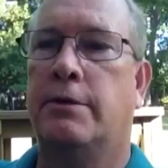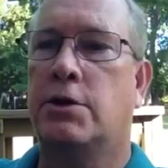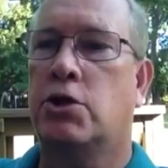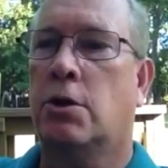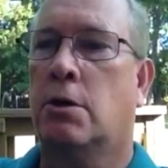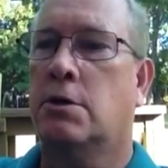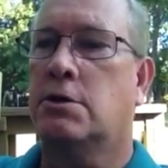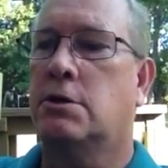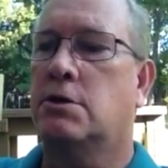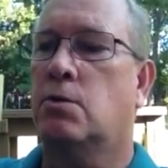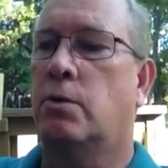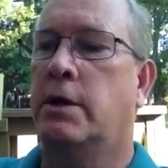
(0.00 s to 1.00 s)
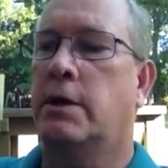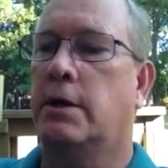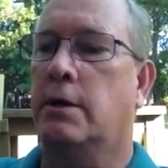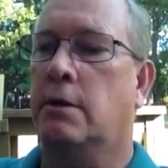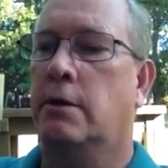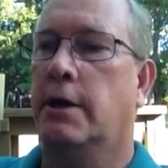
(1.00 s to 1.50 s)
with the charts this week
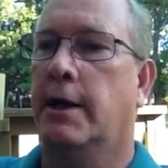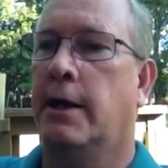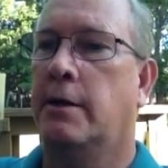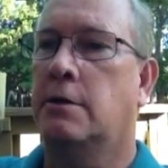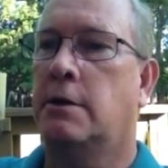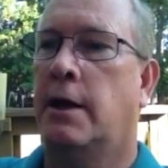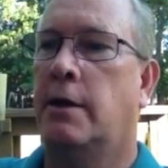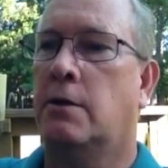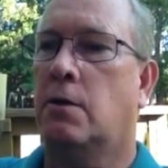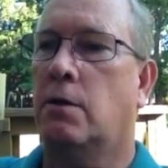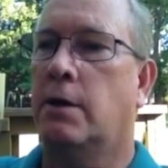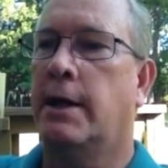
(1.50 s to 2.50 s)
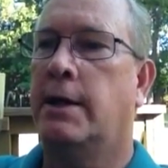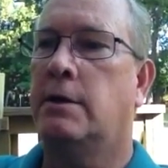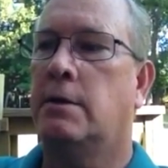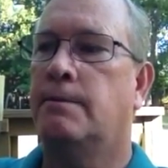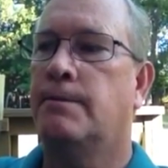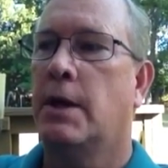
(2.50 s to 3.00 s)
and learning how to create
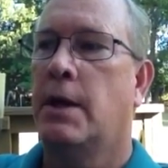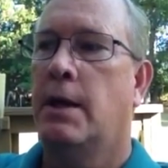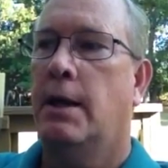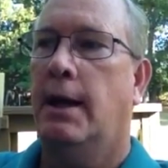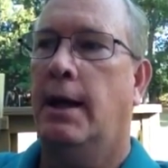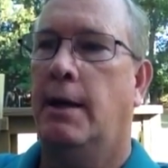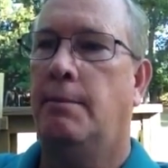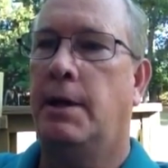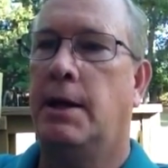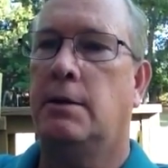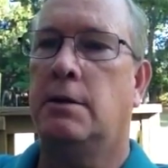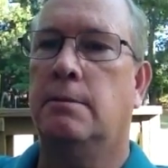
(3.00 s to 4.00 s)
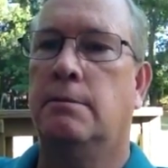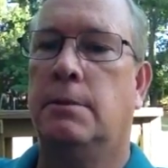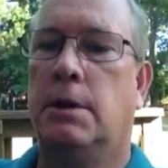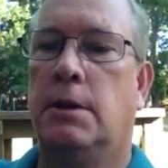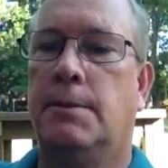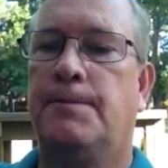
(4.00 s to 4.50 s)
them and make
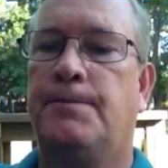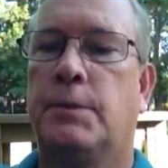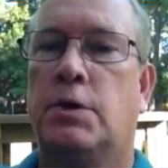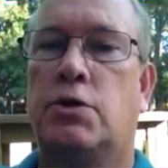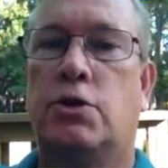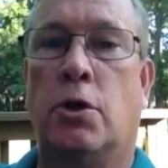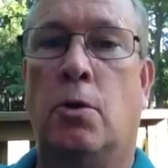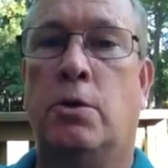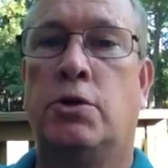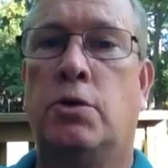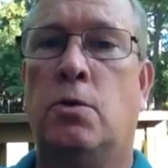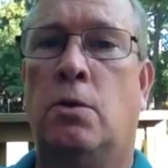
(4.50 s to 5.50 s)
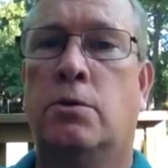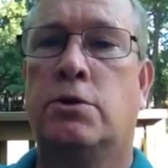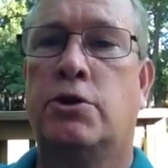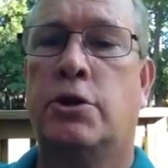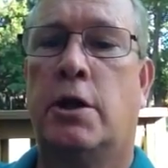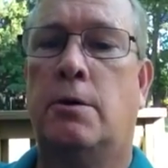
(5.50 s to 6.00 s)
them show what you want to
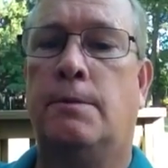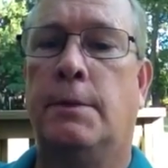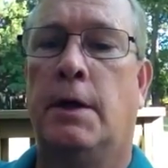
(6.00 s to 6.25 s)
show.